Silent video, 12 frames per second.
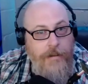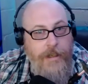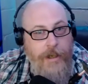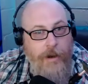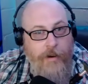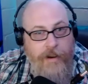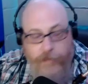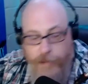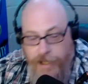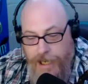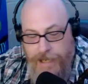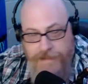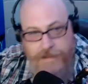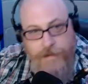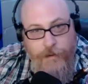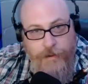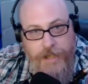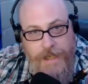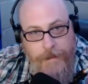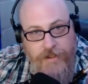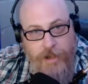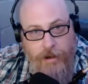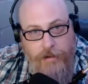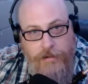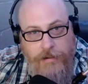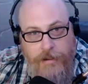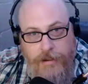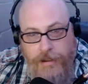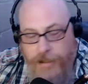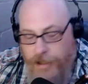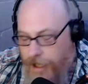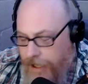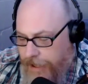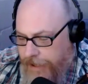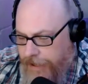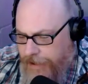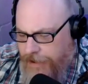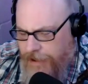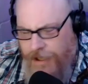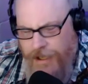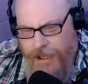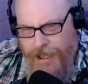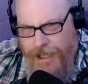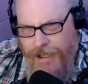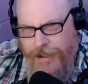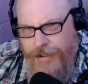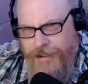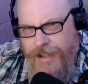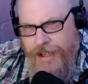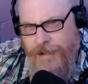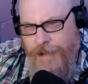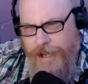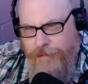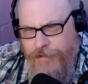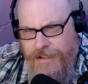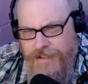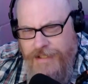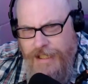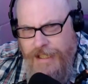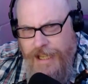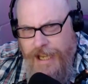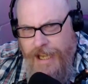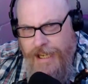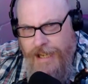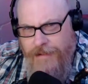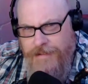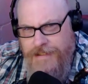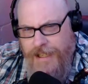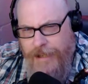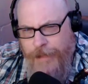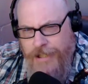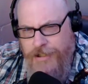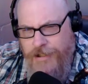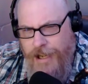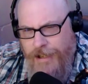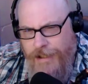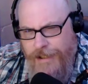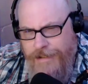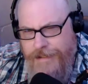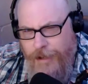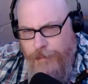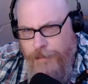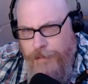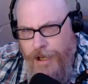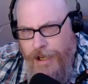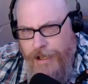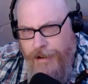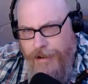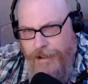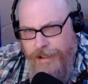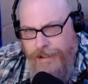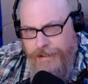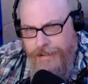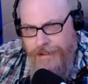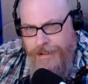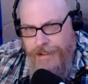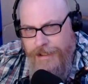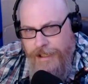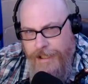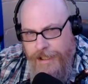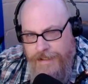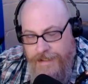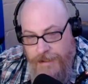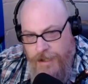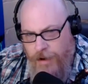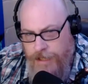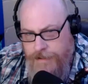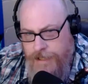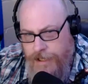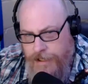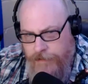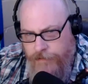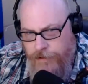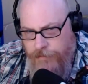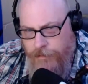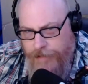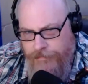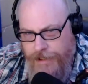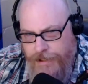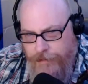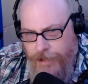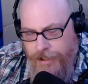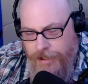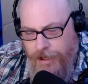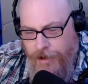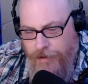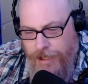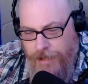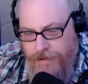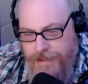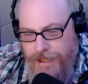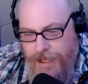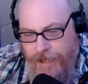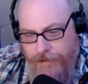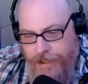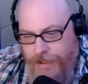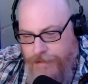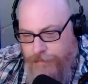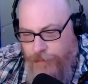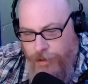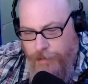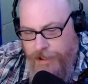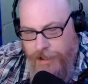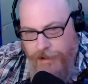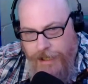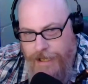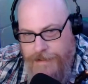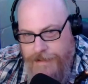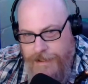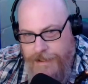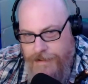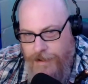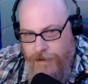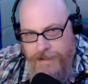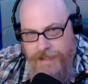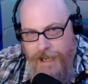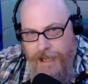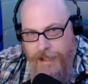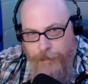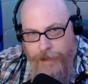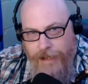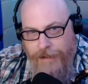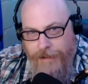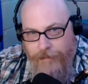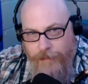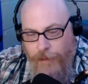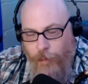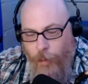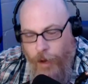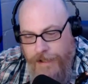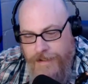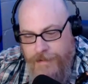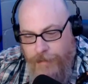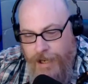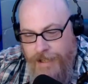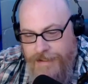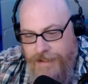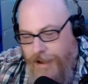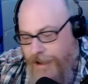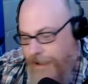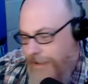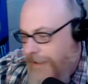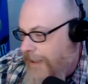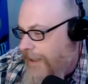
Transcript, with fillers: You know, everybody has their own theme song, and and I looked at him after he said that, and I was like, I bet you're not going to tell me mine, are you? And he's like, No, I'll tell you if you want really want to know. And I was like, Well, morbid curiosity has always gotten the better of me. What is yeah. my song?